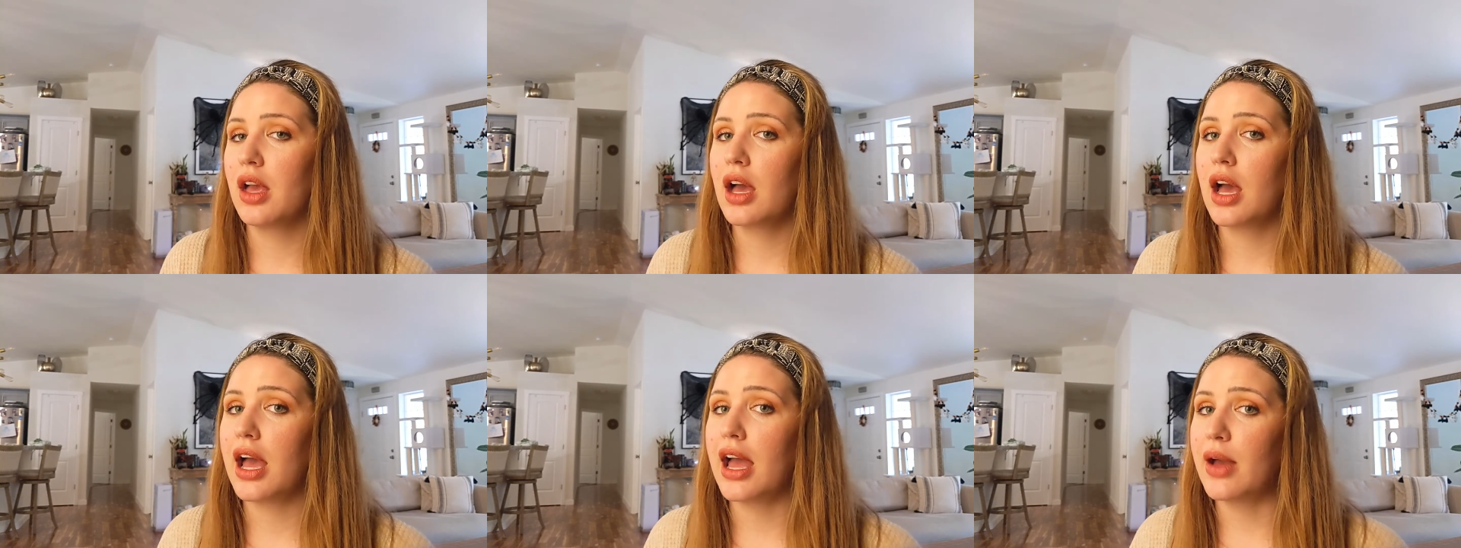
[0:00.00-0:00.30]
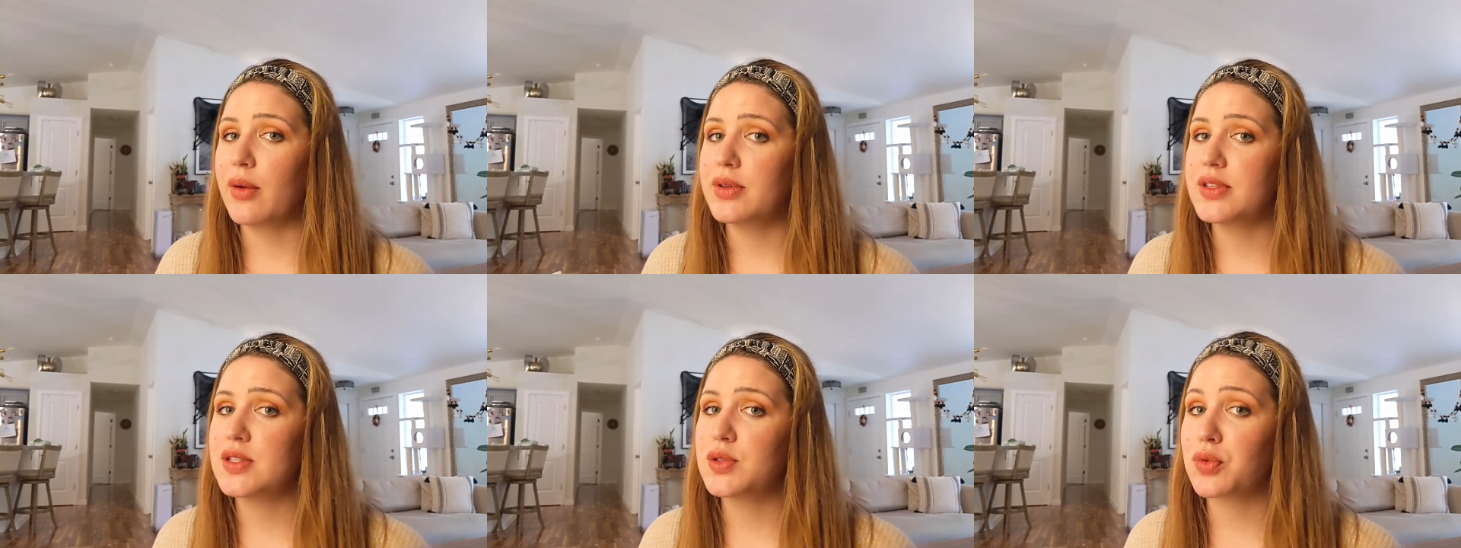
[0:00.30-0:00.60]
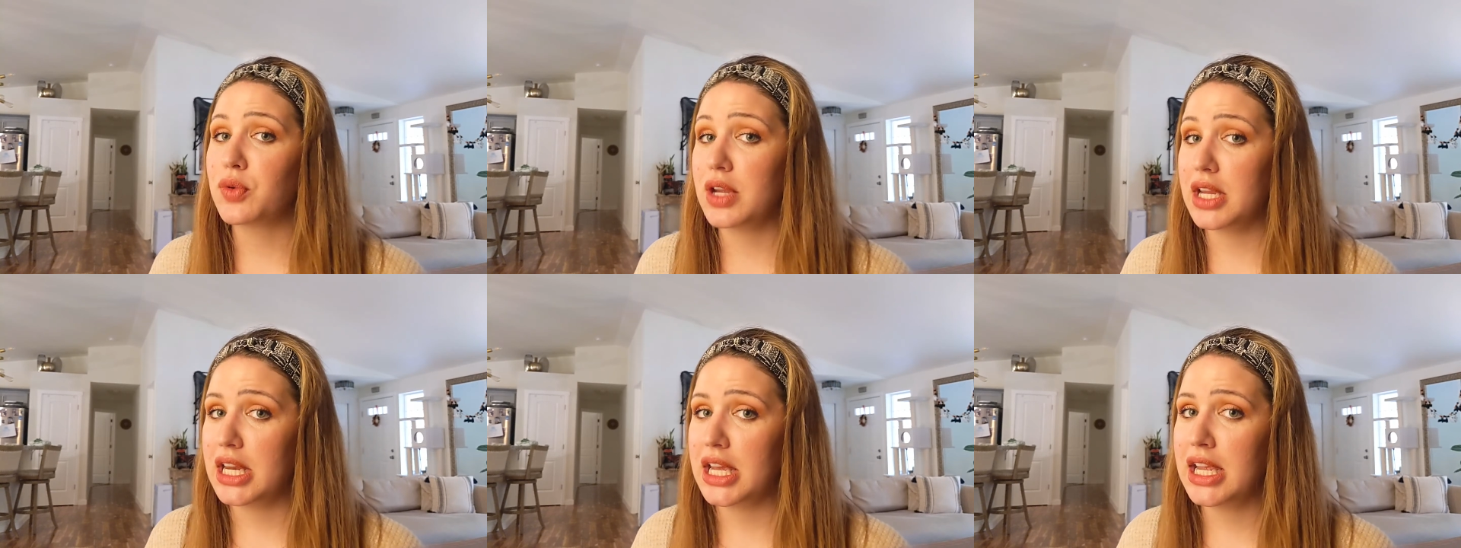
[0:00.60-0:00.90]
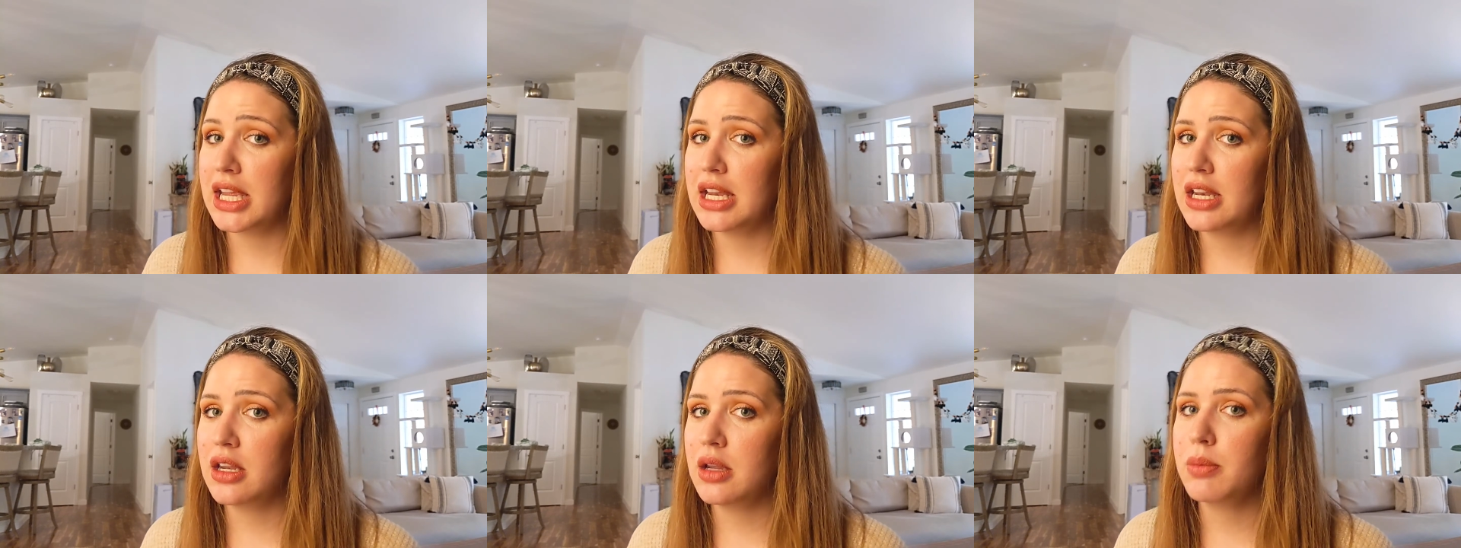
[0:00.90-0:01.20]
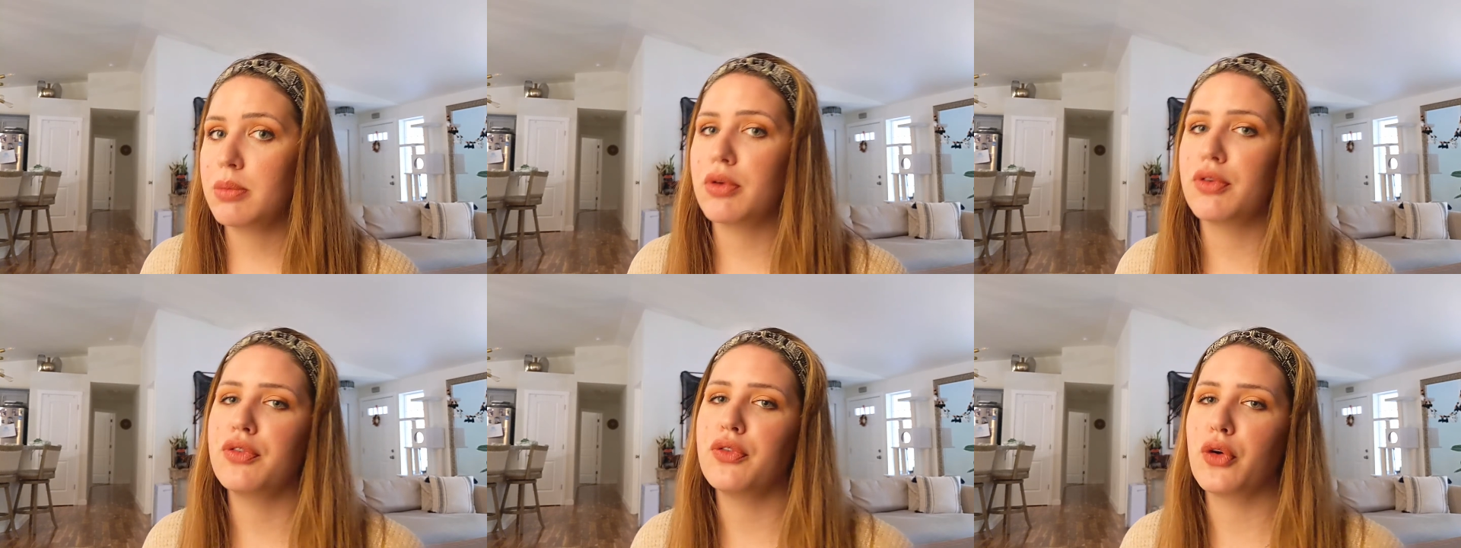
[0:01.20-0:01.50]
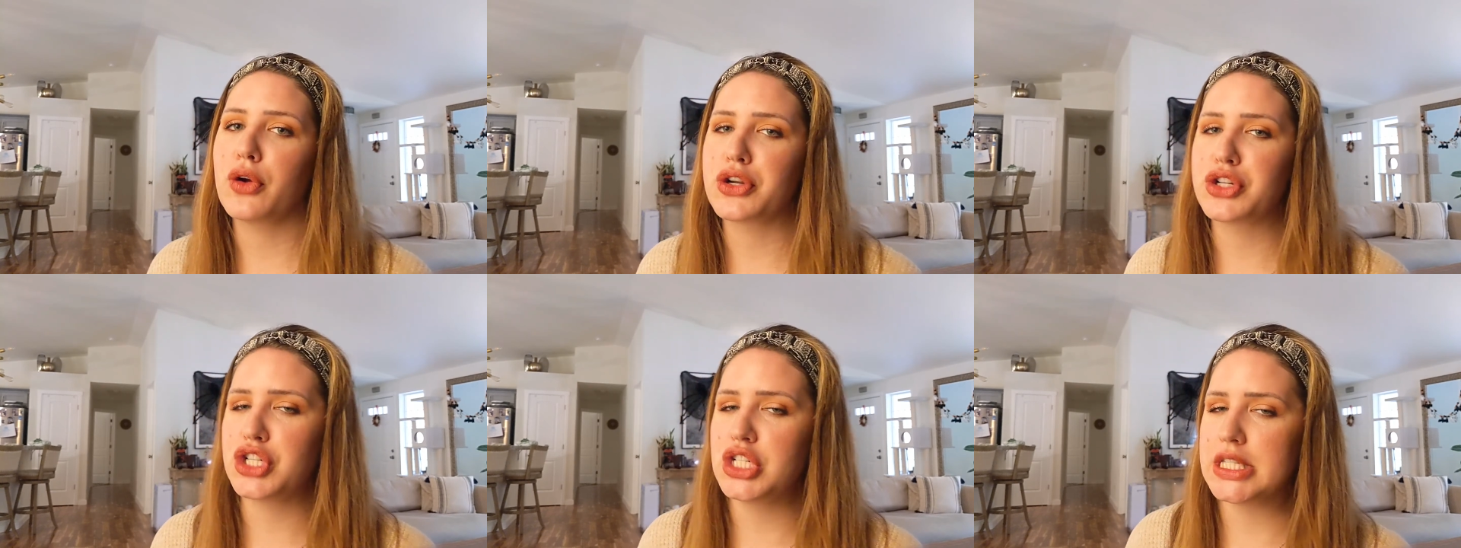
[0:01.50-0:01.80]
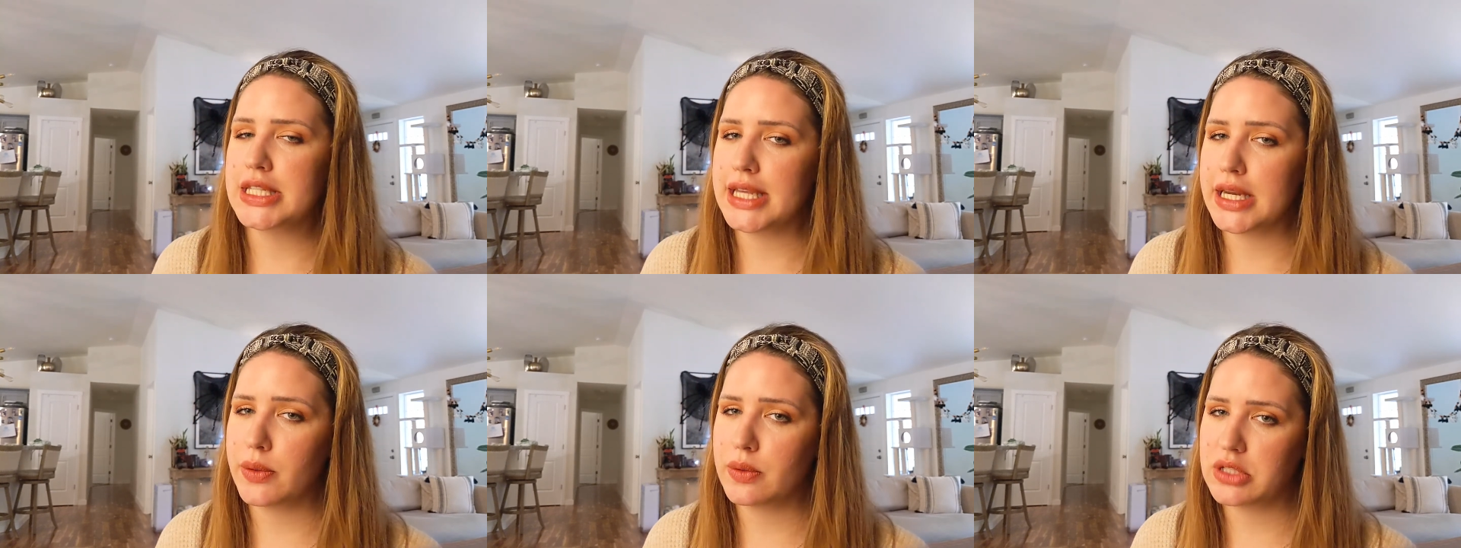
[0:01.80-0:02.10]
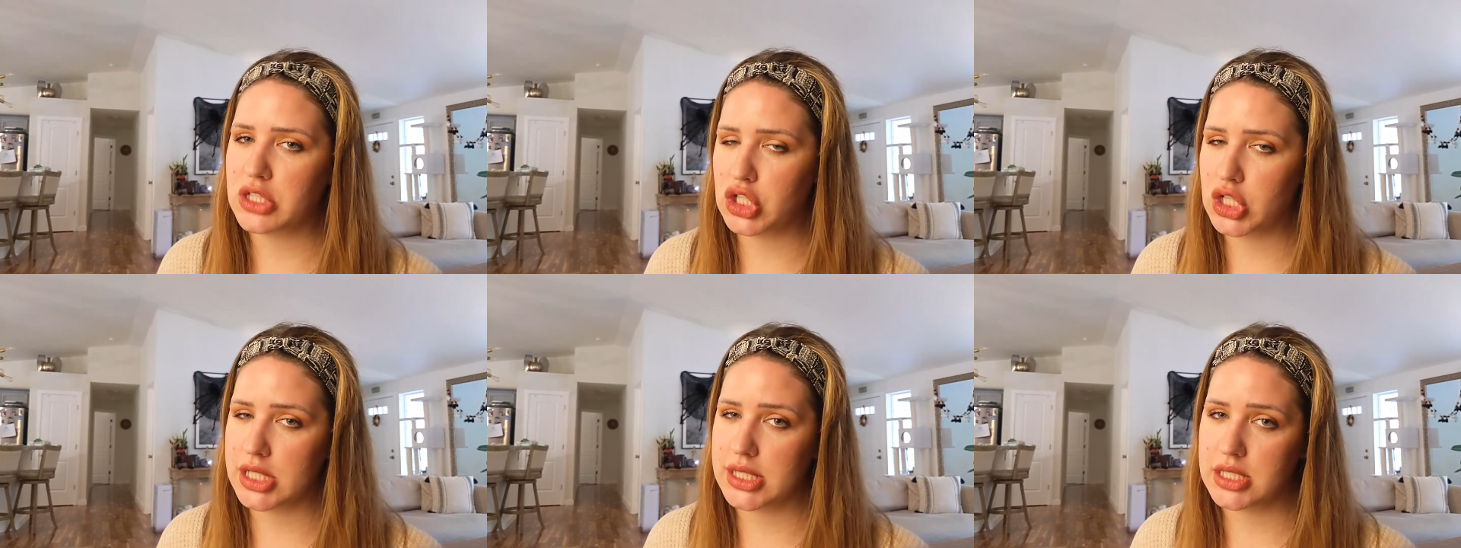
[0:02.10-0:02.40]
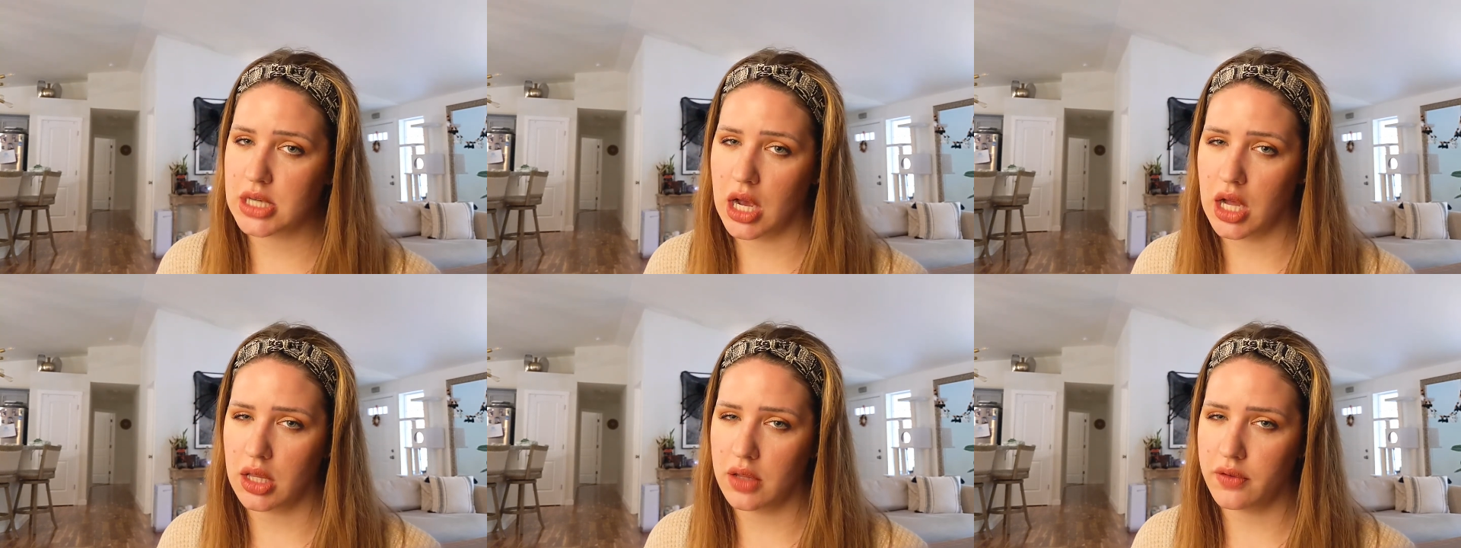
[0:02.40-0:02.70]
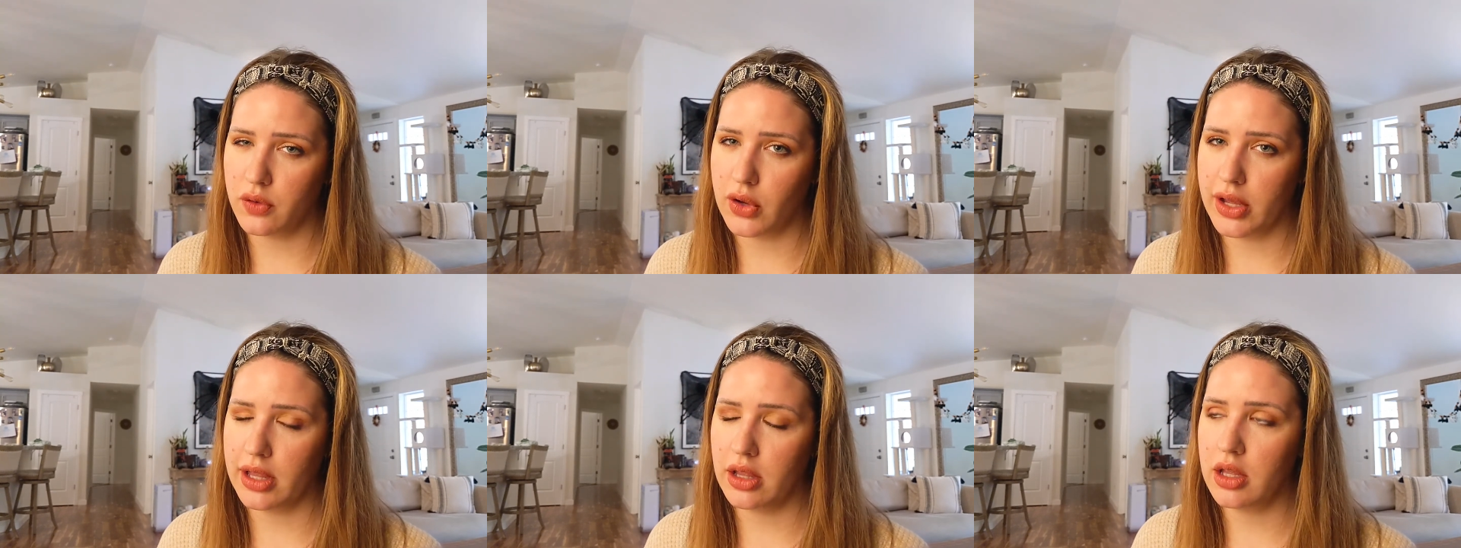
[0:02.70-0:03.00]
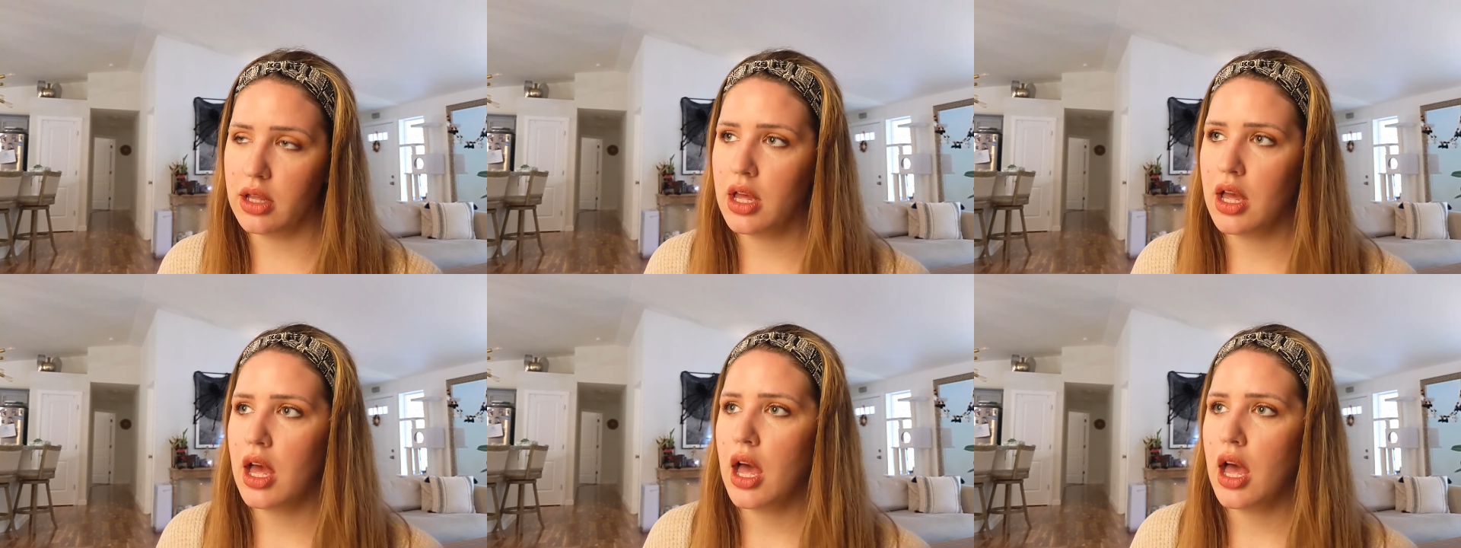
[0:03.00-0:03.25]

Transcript: I was reading, before she said it was just olive oil,